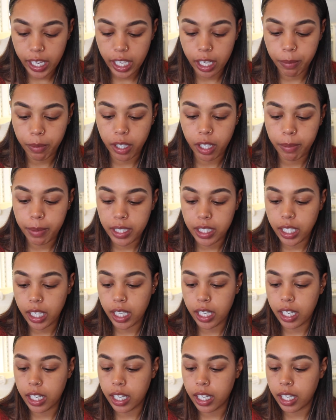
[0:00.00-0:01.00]
and I'm going to be
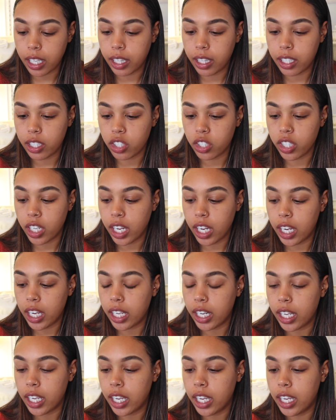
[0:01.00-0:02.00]
taking the
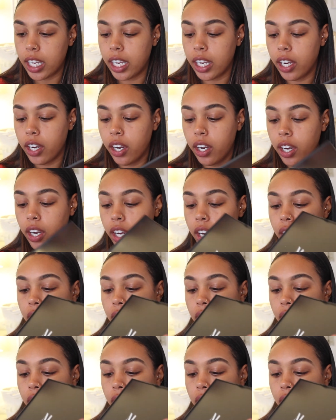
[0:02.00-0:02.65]
shade here.